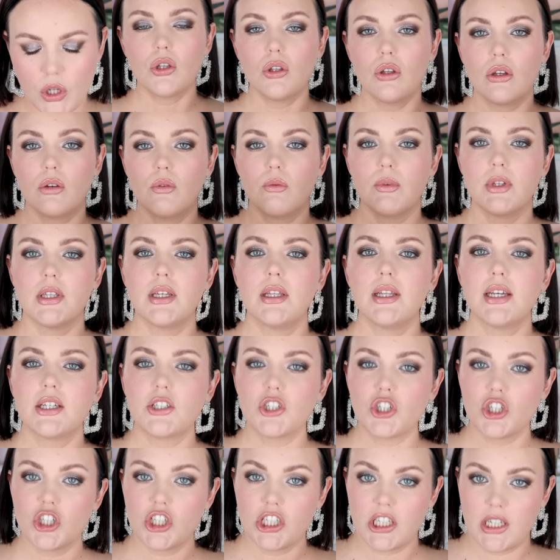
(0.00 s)
you can really like
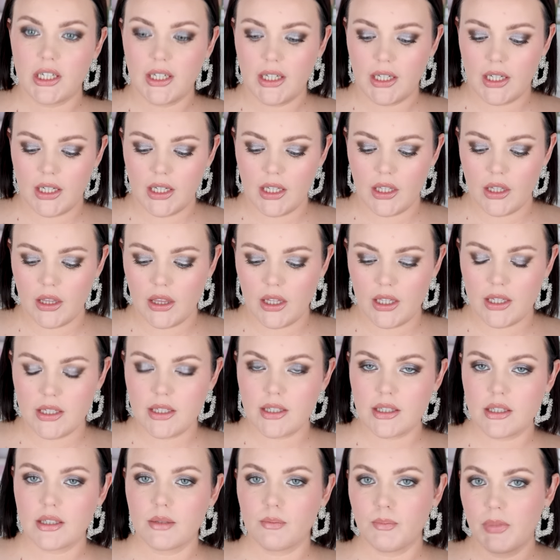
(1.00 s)
sheer
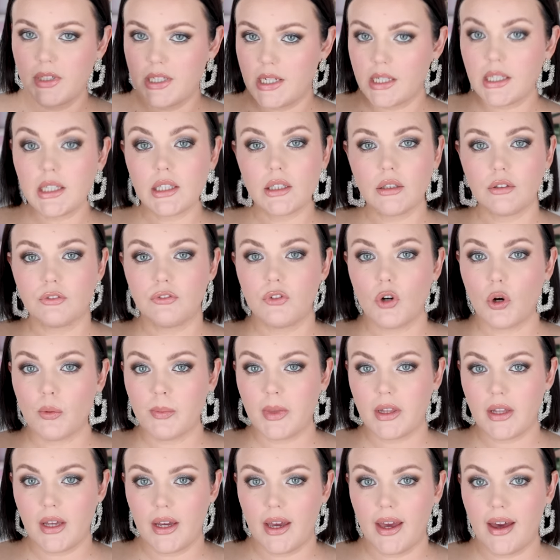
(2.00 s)
this particular
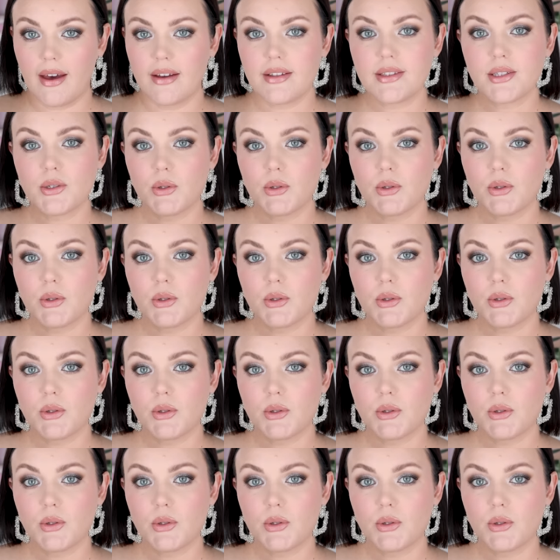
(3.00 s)
formula out.